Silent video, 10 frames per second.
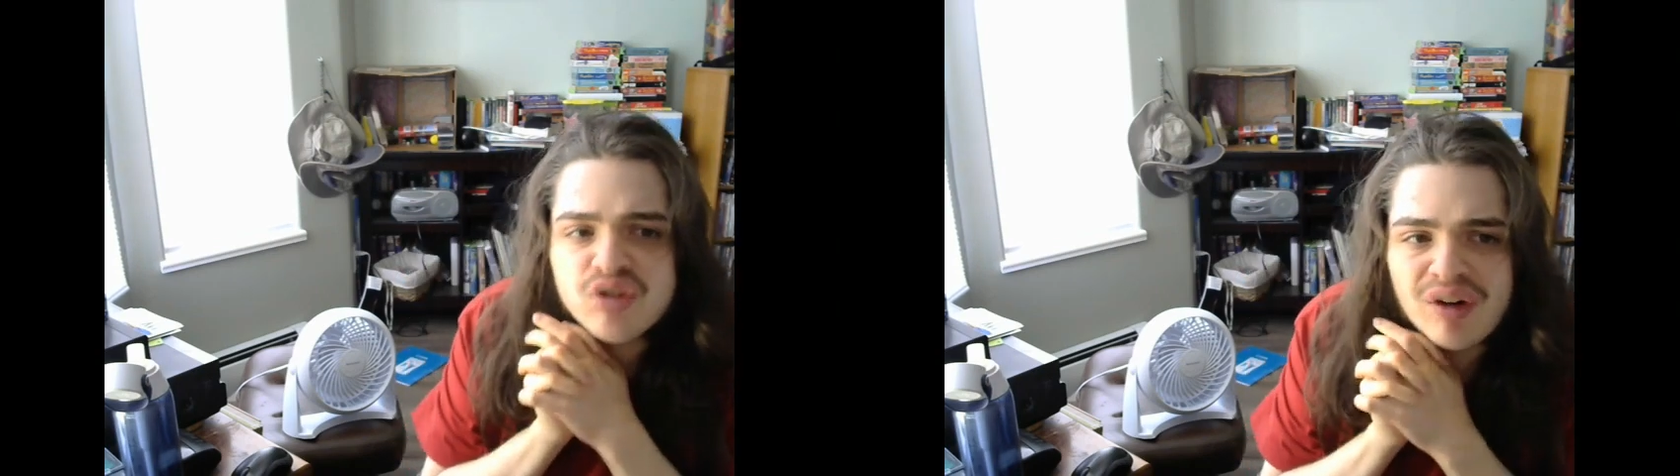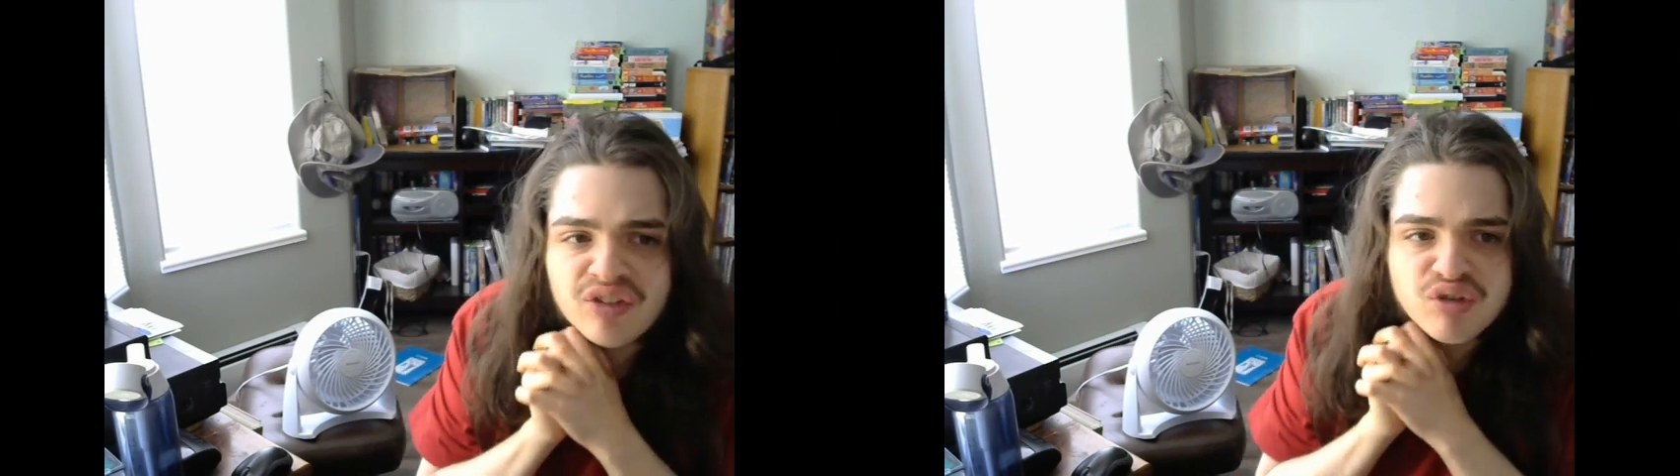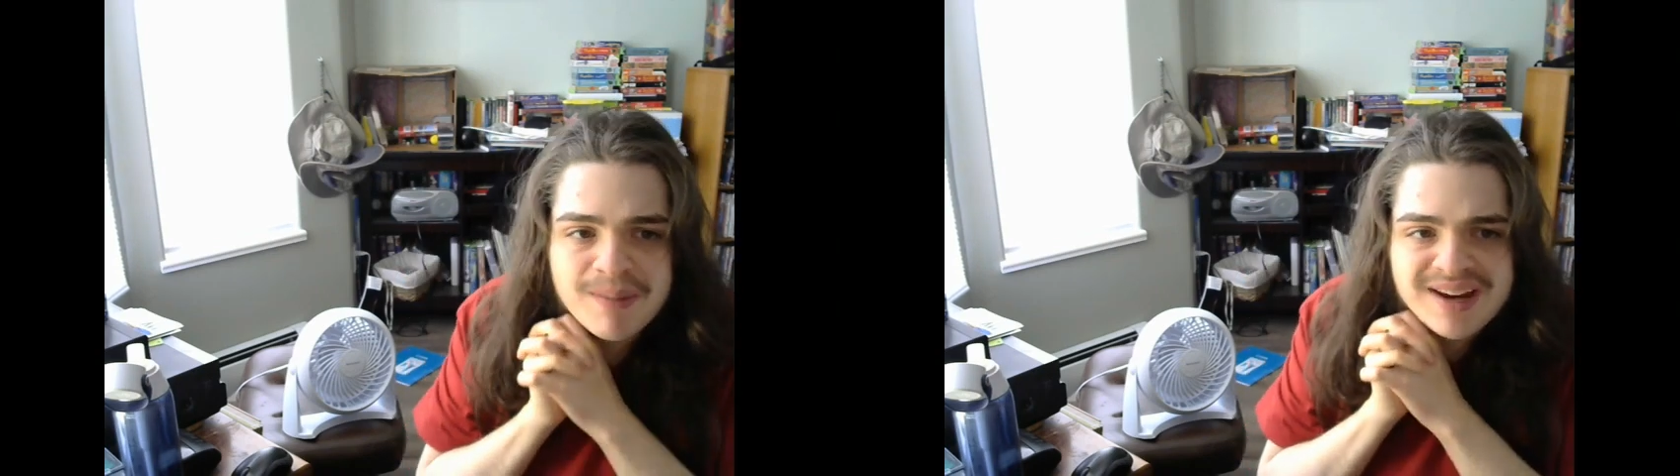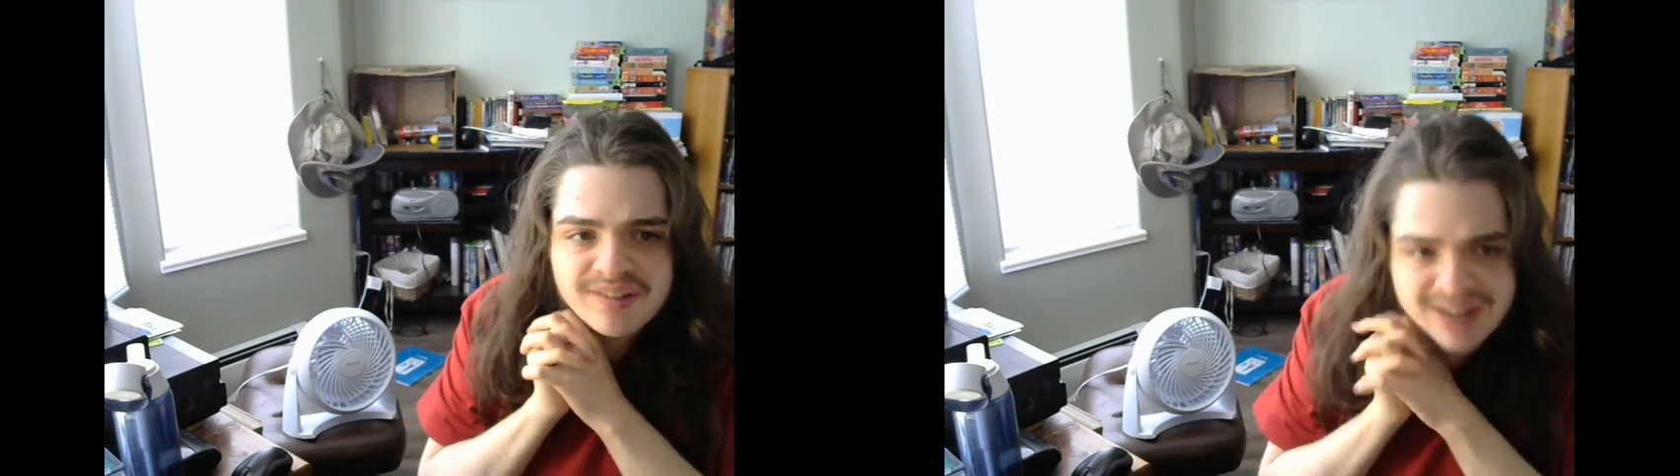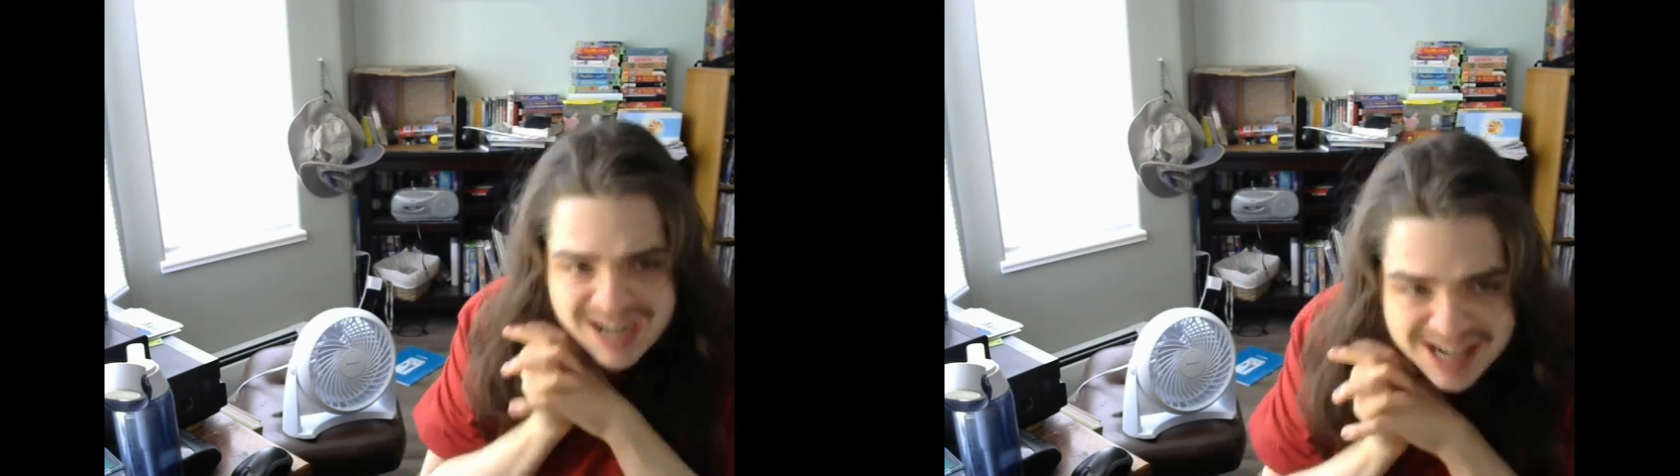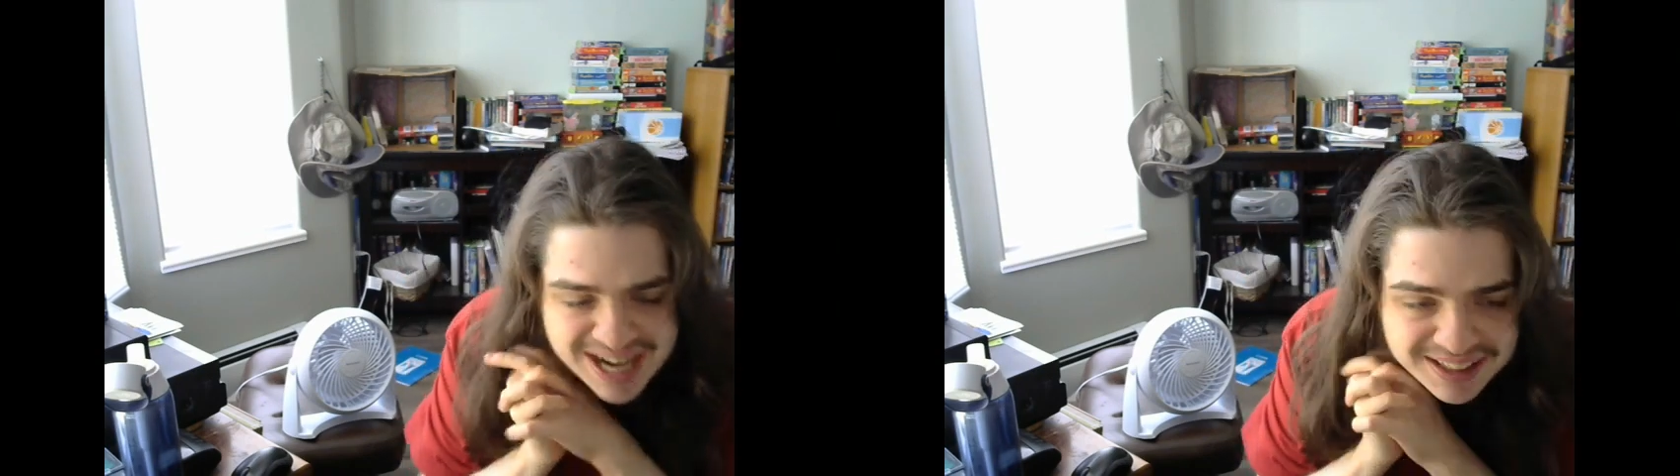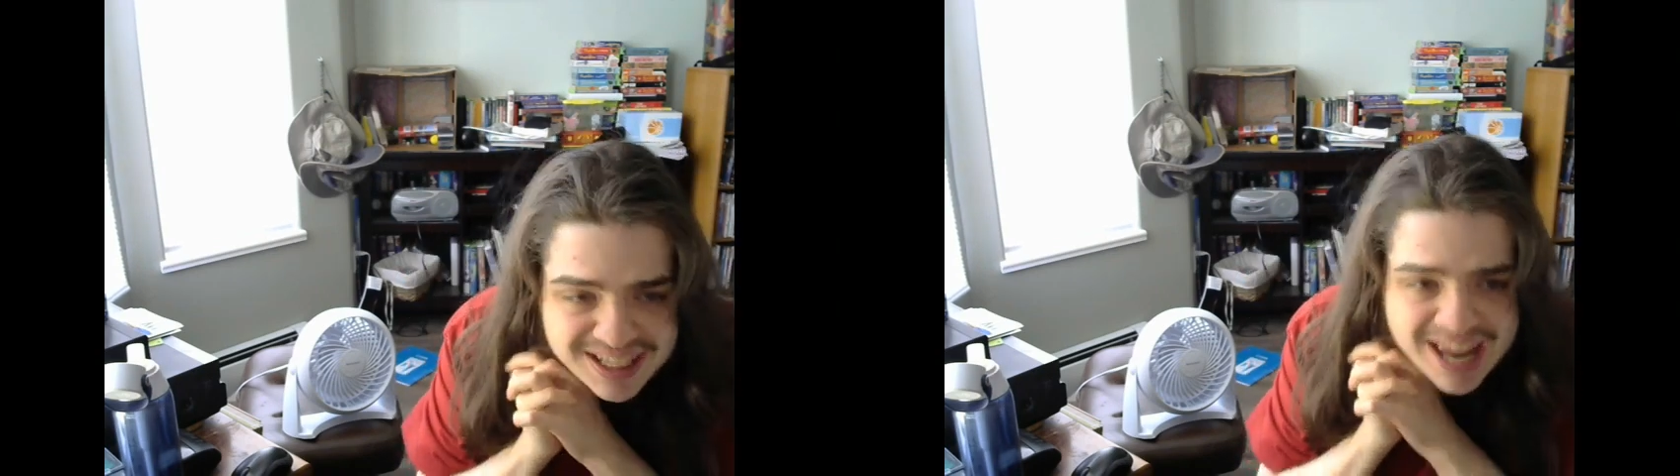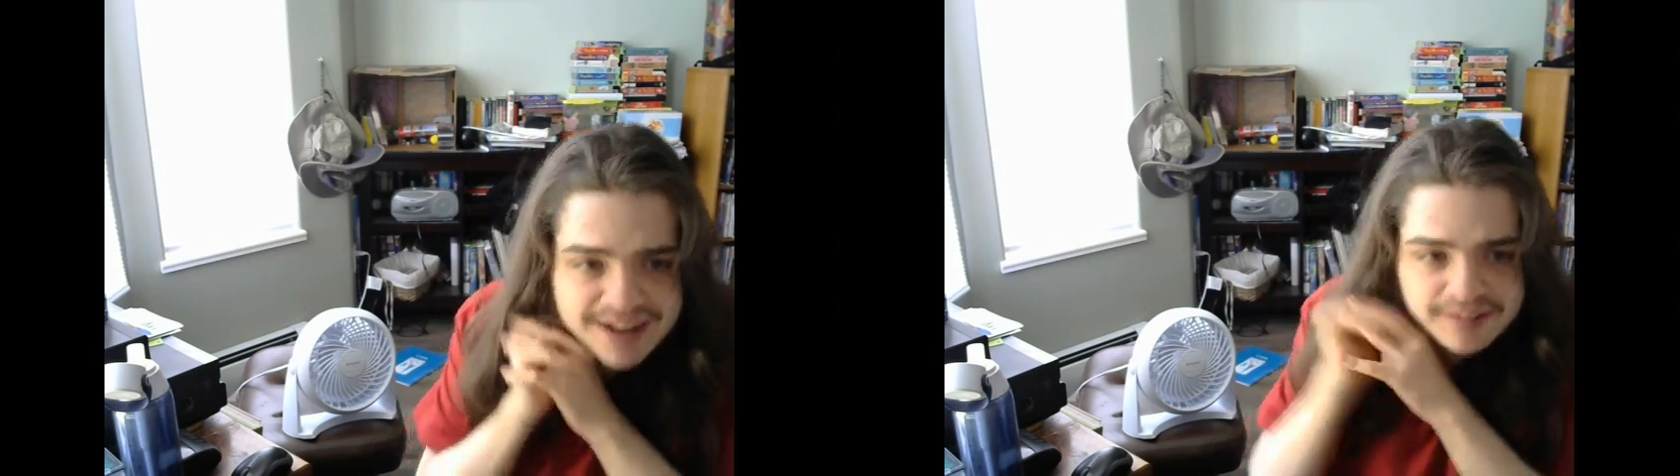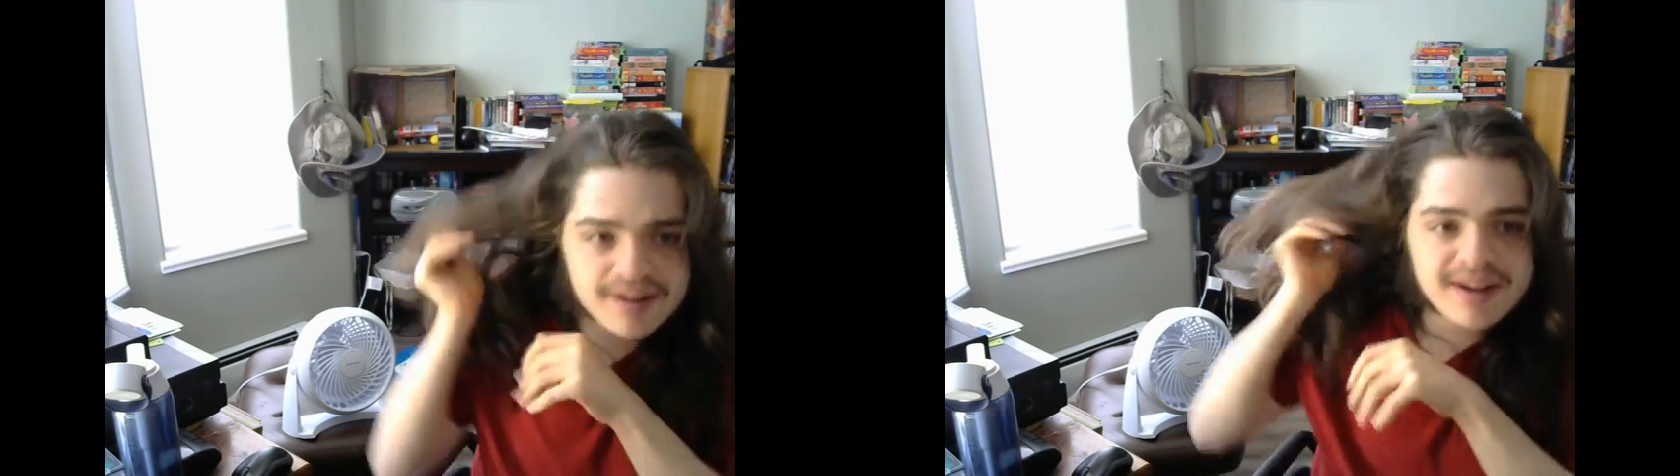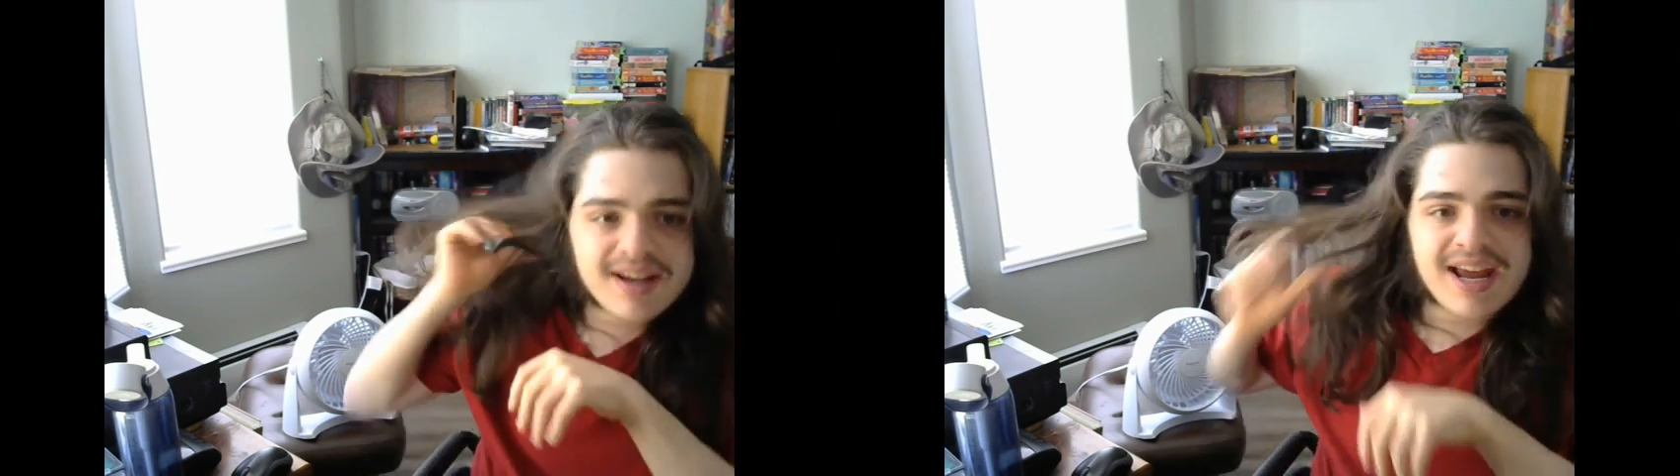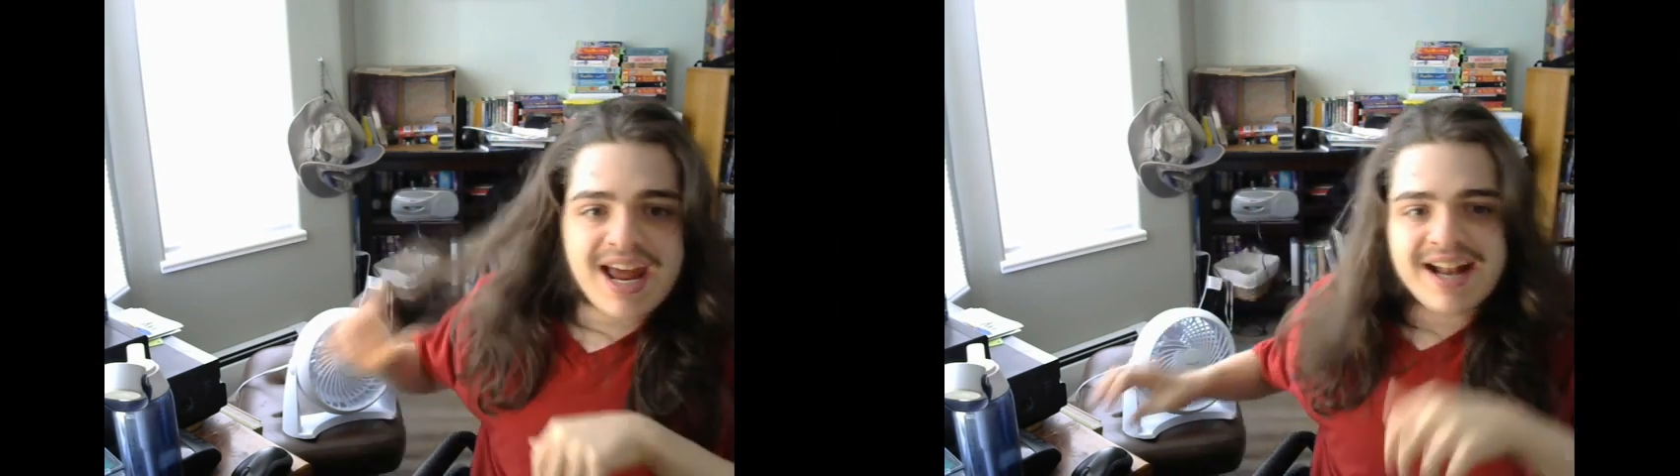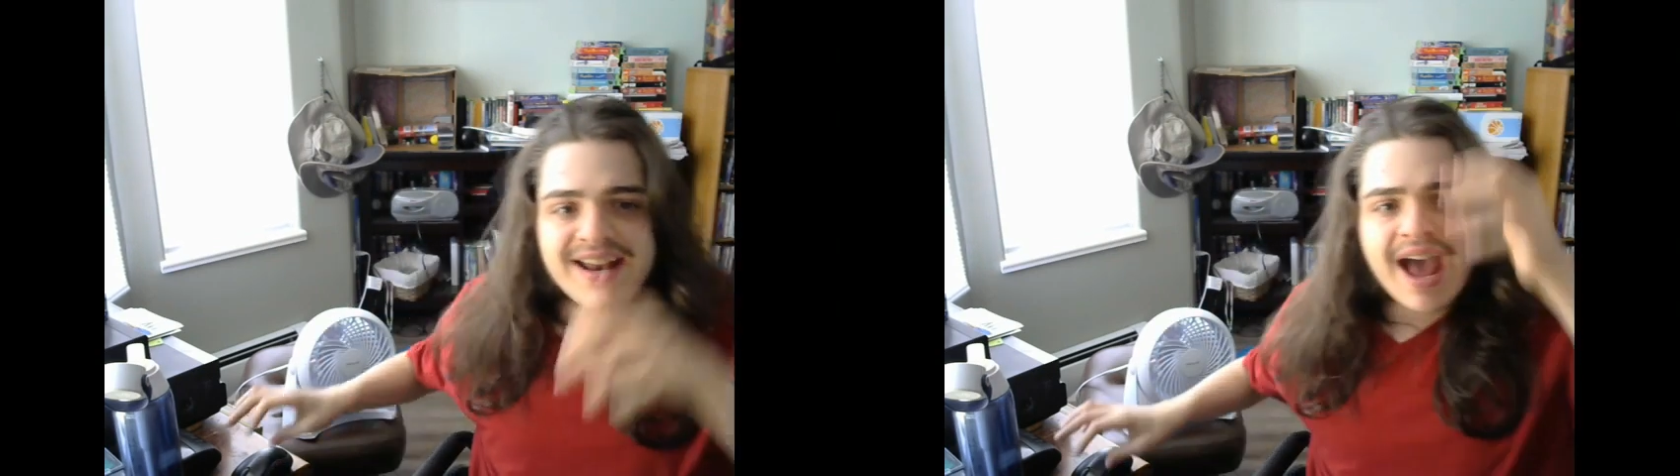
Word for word: transformation ident at the end. And